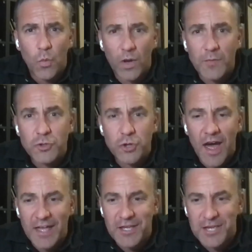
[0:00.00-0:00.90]
What I'm
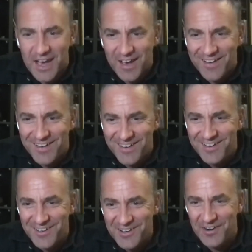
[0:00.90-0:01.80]
trying here,
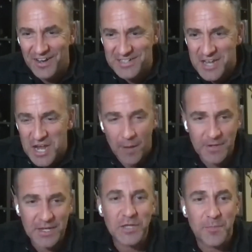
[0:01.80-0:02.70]
right? I'm
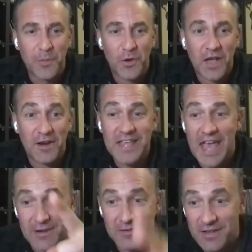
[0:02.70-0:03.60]
gonna get the book out
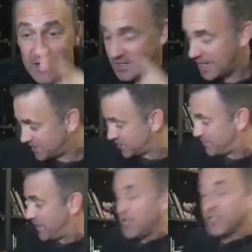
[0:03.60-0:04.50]
again. Yes,
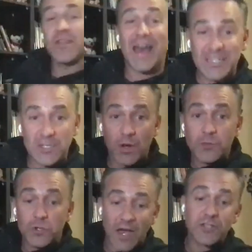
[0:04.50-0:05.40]
so the idea, what
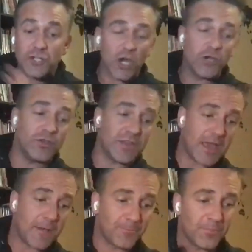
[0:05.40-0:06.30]
I'm trying to show you
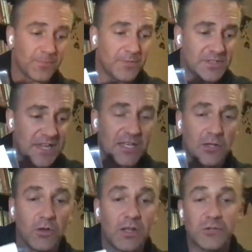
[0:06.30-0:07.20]
there,
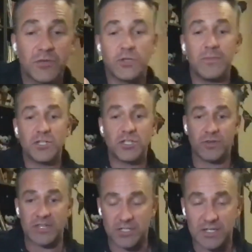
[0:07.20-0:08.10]
technical glitch with too many
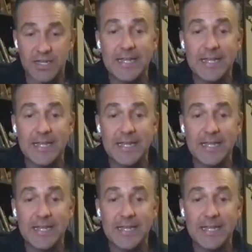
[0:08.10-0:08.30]
screens.